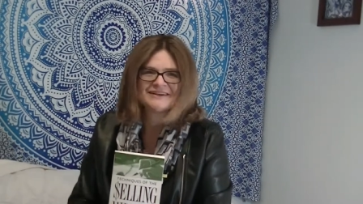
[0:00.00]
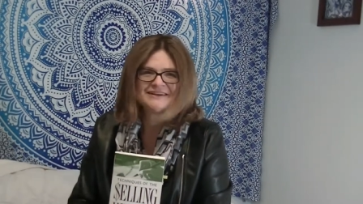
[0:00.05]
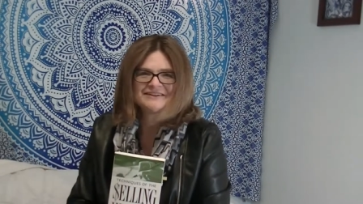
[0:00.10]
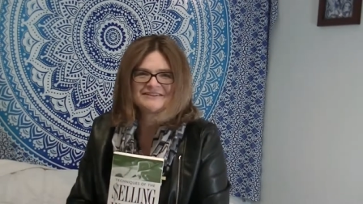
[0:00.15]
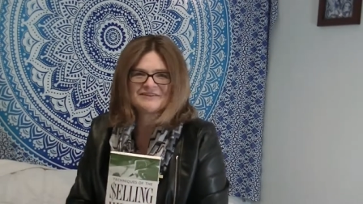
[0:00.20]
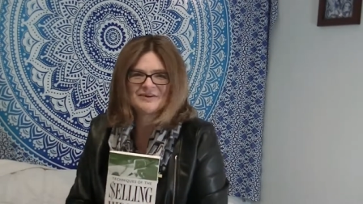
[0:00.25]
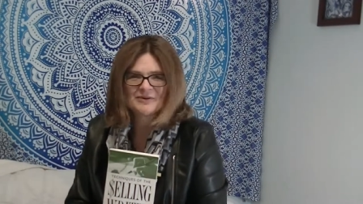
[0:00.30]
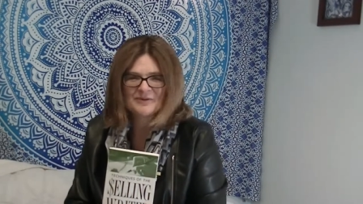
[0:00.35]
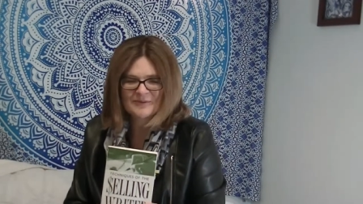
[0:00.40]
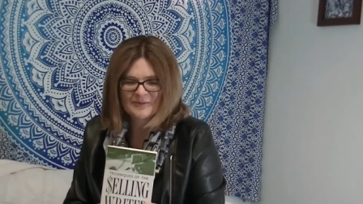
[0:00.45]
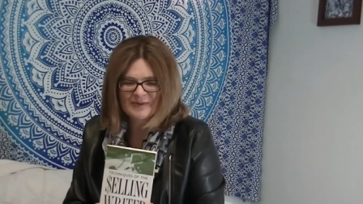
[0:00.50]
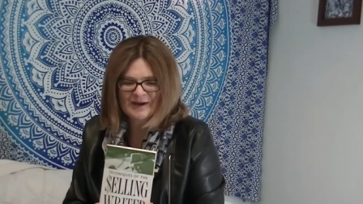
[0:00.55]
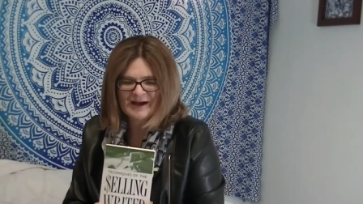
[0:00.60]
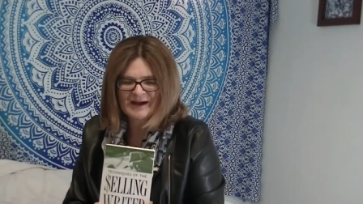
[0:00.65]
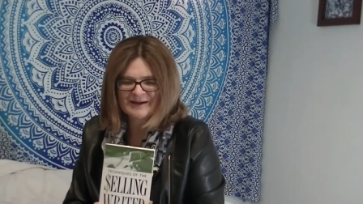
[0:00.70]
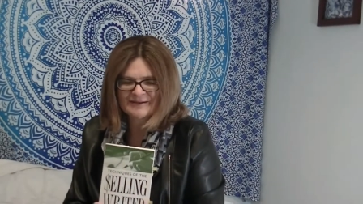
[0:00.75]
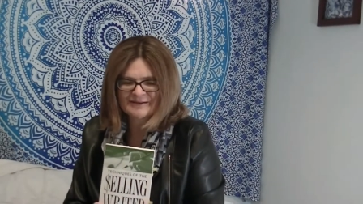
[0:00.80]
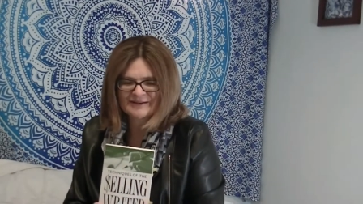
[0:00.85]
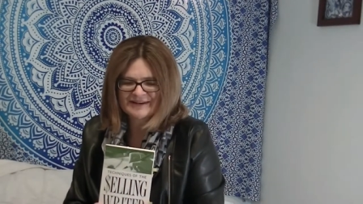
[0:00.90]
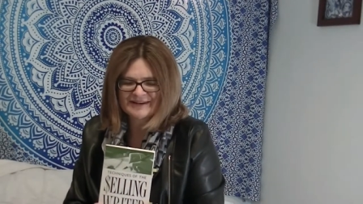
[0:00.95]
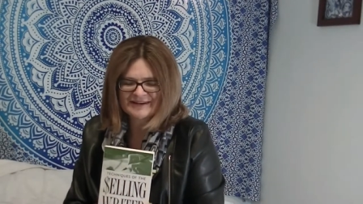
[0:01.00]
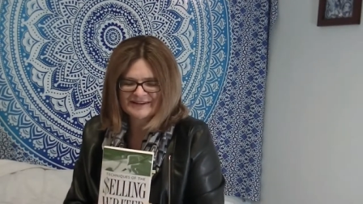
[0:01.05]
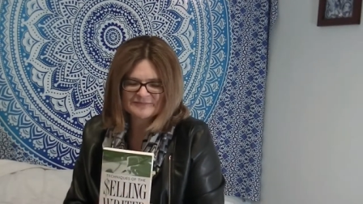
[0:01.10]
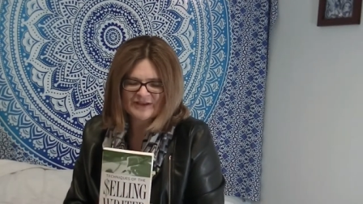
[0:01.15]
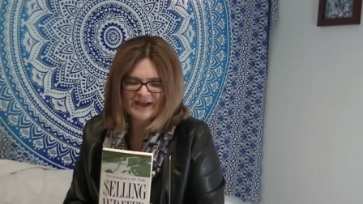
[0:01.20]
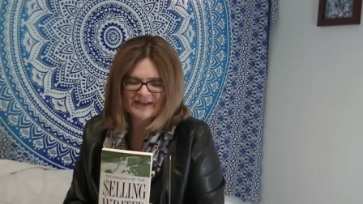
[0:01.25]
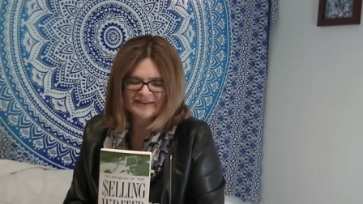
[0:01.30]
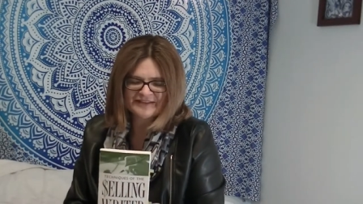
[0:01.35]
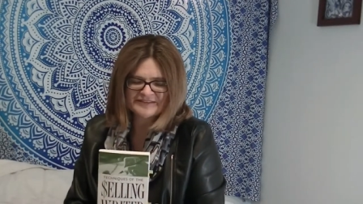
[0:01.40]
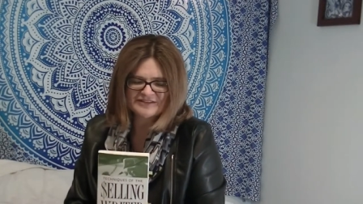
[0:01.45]
So I would
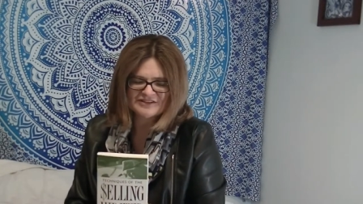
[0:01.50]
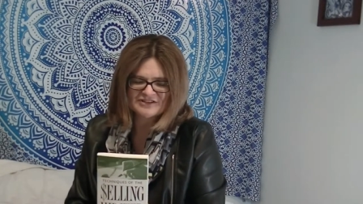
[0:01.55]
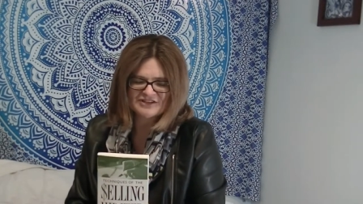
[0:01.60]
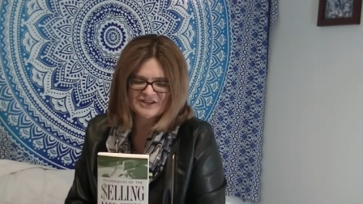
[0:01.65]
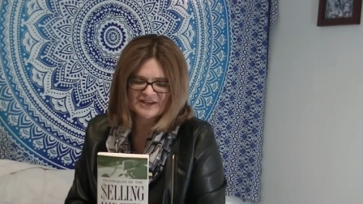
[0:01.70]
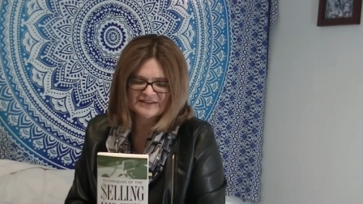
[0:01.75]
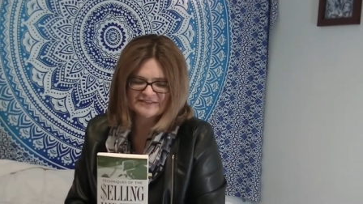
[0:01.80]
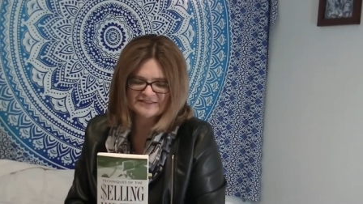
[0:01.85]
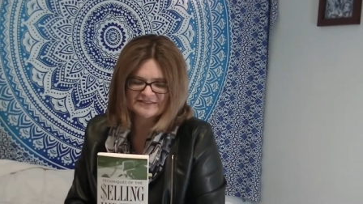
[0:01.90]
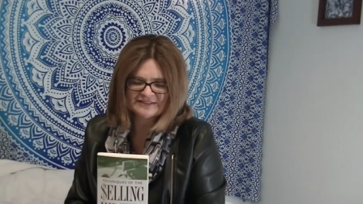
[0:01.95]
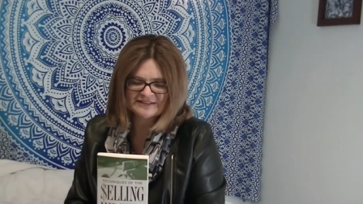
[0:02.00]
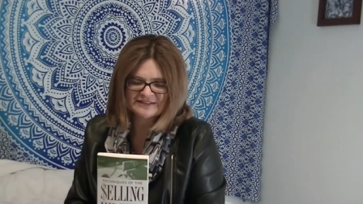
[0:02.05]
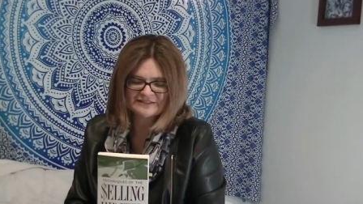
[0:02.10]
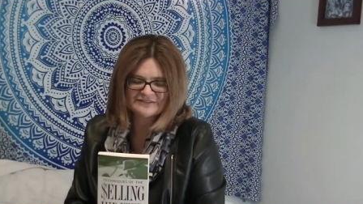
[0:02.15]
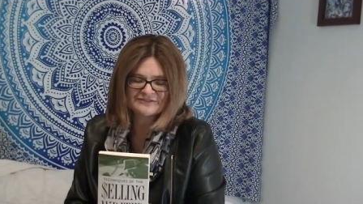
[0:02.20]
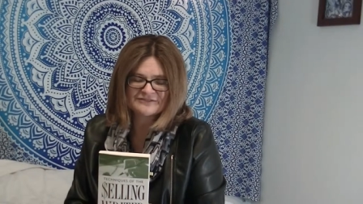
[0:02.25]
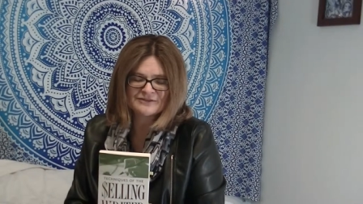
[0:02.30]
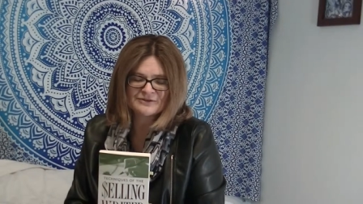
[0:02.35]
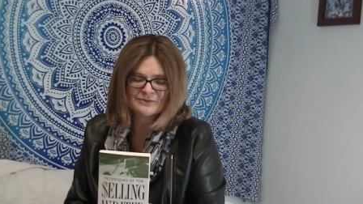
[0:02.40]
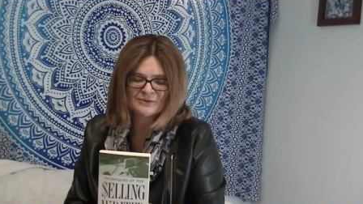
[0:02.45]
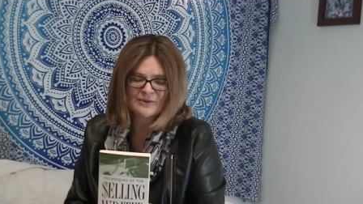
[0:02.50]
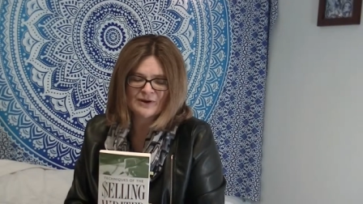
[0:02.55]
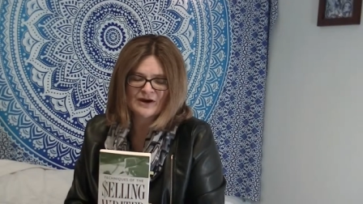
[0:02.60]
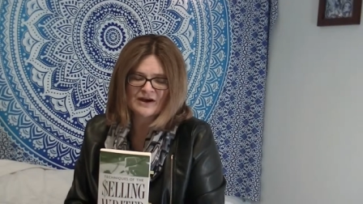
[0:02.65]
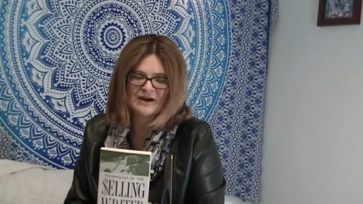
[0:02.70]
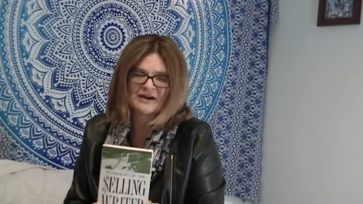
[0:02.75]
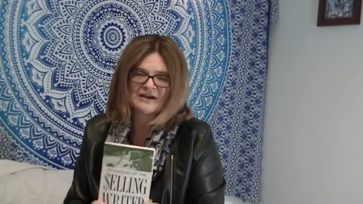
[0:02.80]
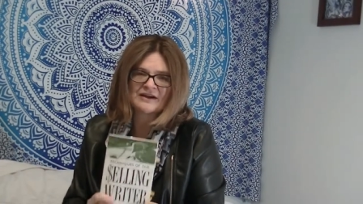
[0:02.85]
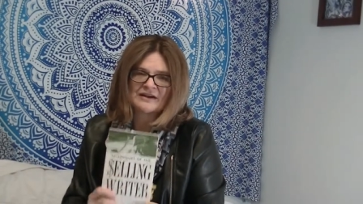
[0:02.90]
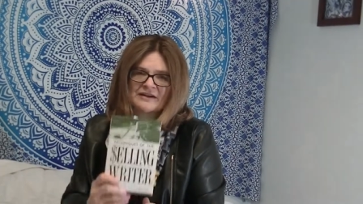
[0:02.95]
highly suggest if you
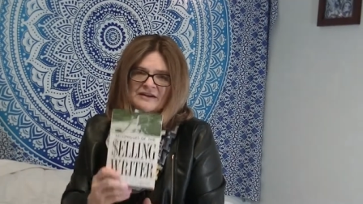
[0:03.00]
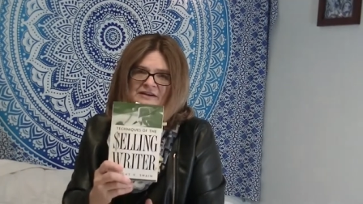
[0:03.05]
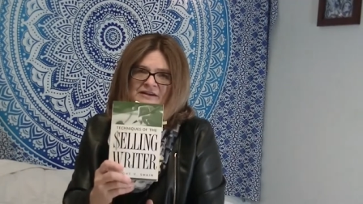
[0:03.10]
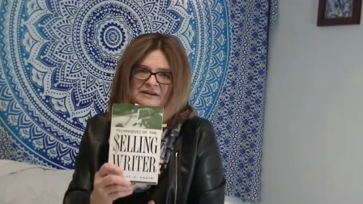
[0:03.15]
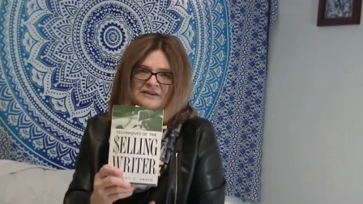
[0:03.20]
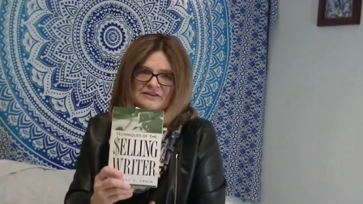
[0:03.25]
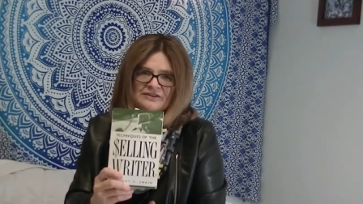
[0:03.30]
are